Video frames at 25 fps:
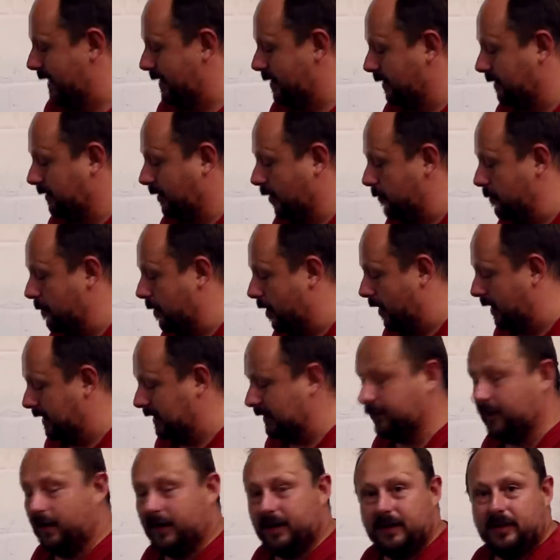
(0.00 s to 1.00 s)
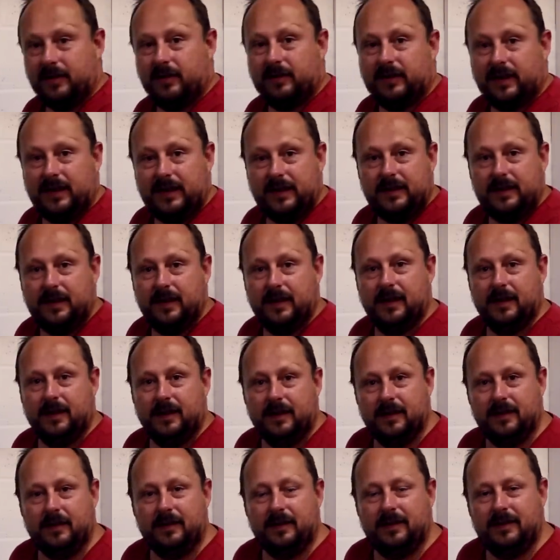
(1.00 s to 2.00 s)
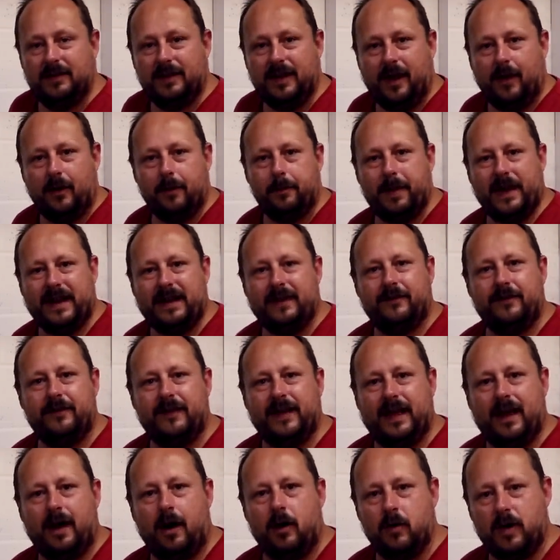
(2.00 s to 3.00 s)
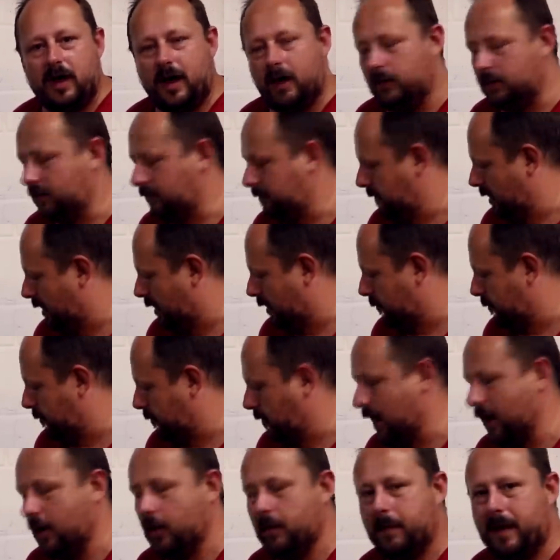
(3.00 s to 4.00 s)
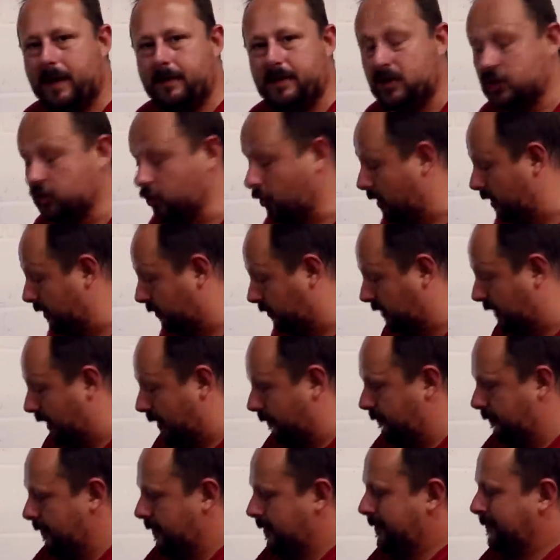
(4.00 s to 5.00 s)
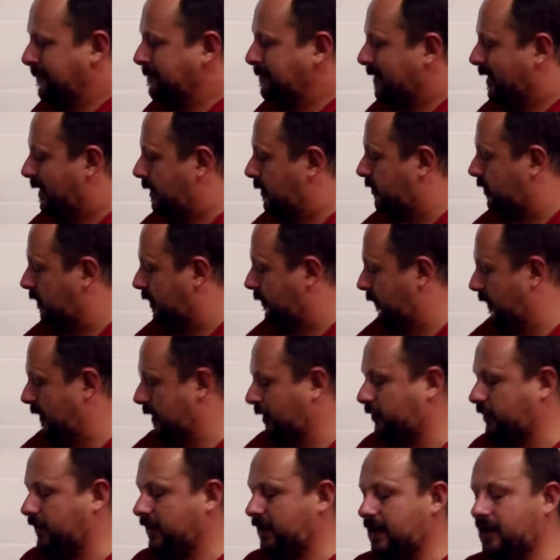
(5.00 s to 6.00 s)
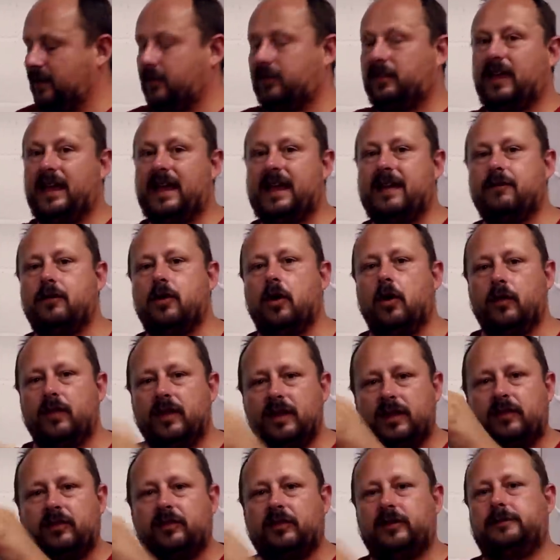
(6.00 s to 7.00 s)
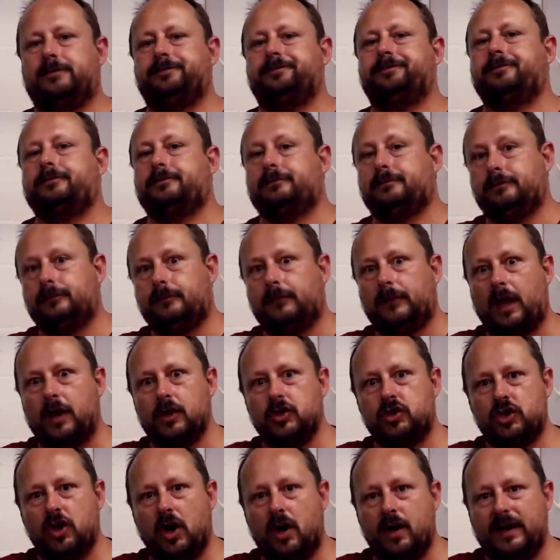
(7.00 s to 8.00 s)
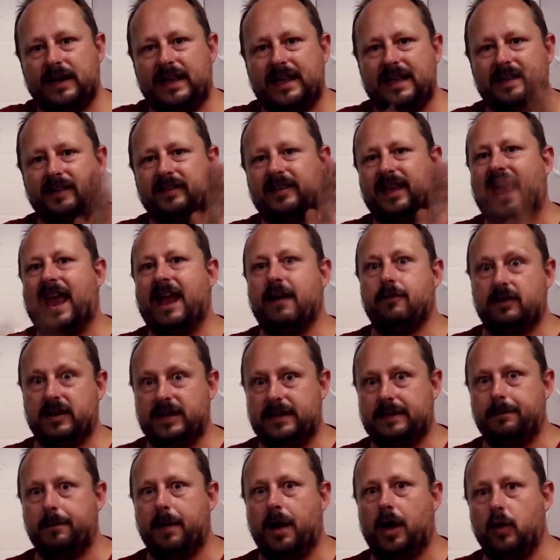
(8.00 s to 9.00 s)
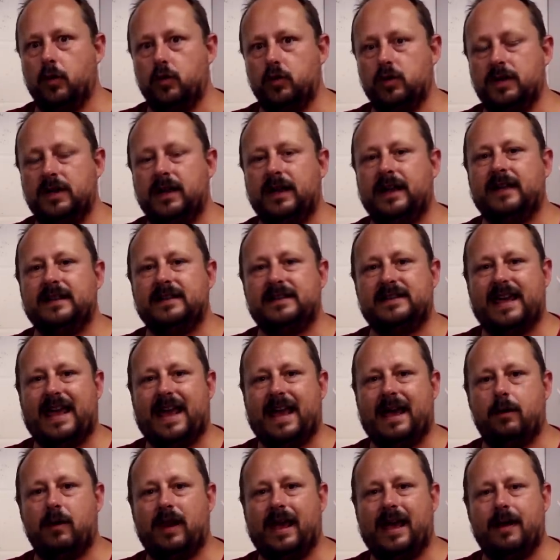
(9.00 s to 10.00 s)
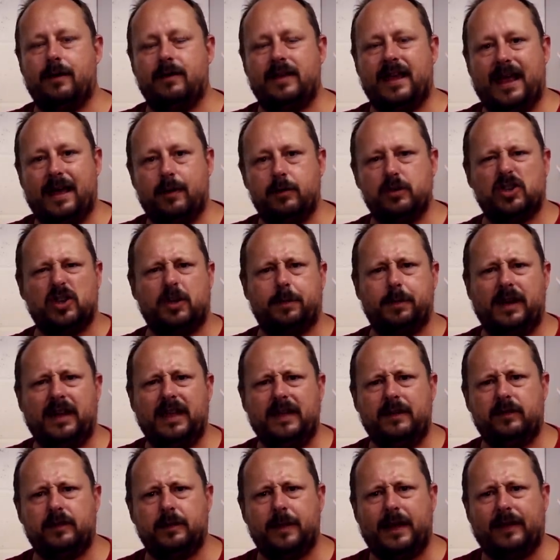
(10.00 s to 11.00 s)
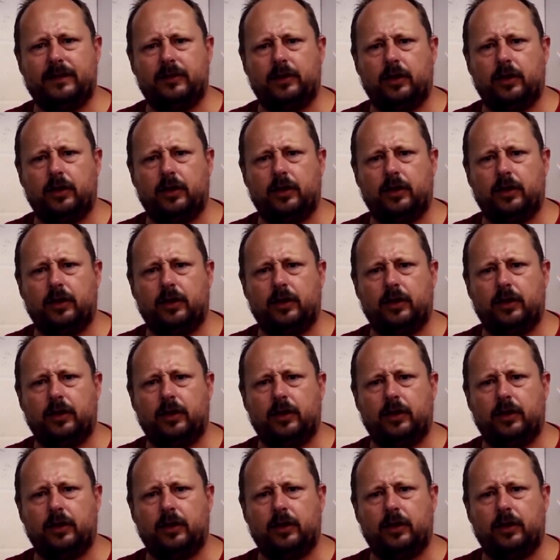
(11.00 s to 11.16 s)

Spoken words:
and I don't mind if I can see, you know, a benefit, I'll go and maybe try stuff. So the first thing is they have got this Chinese herringbone towel out now, which I believe is about